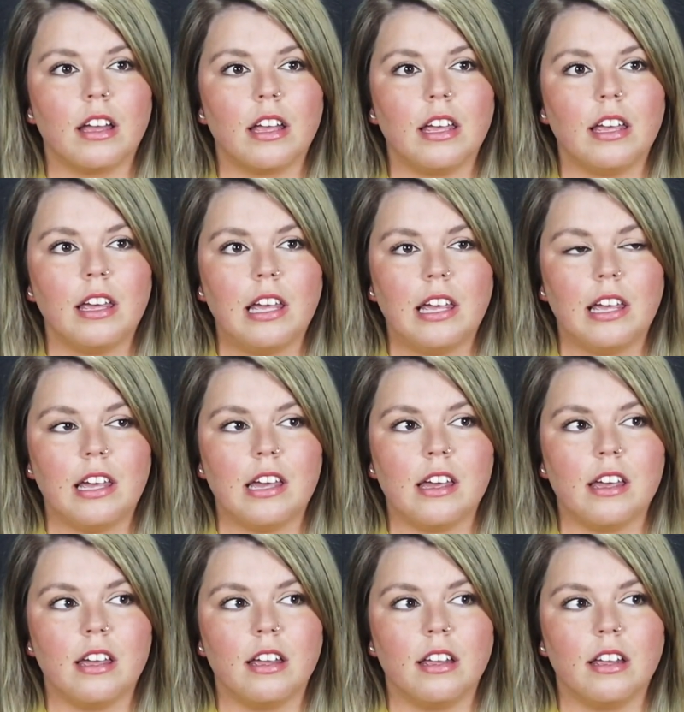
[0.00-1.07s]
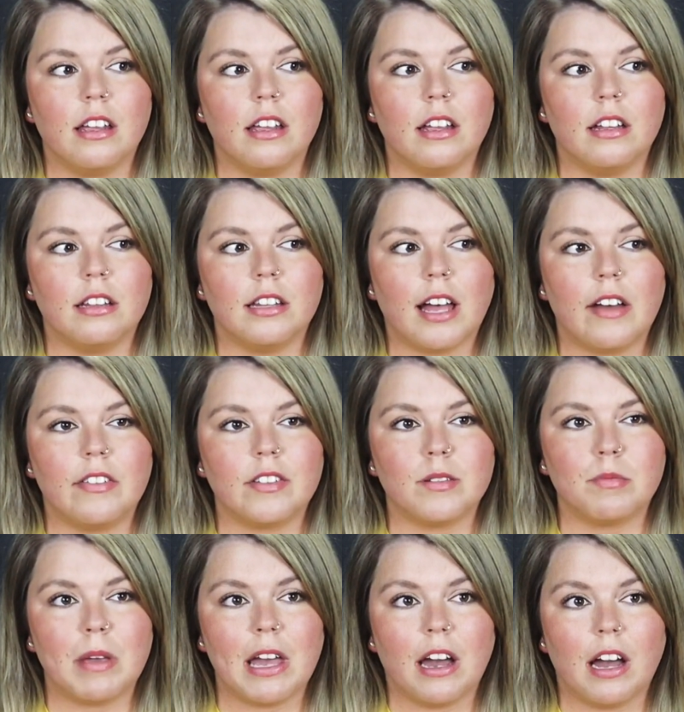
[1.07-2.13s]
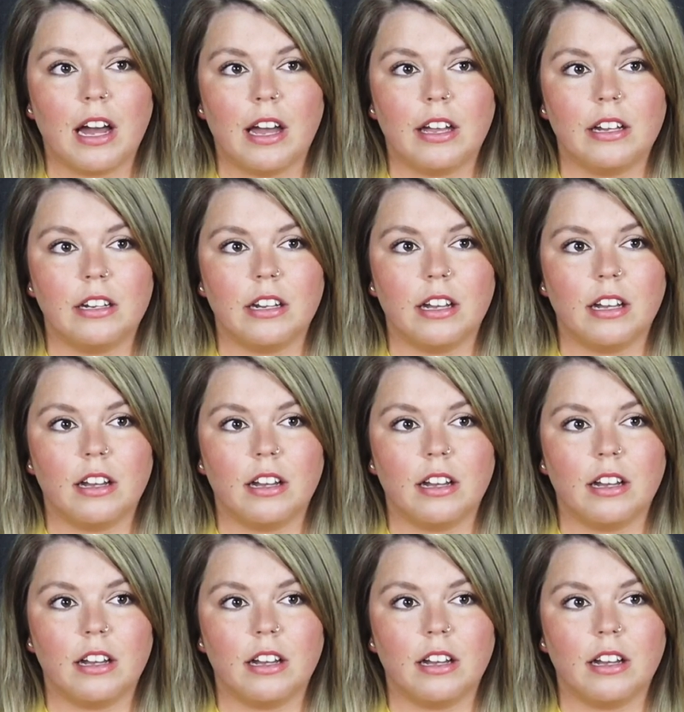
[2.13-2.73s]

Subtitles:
He left behind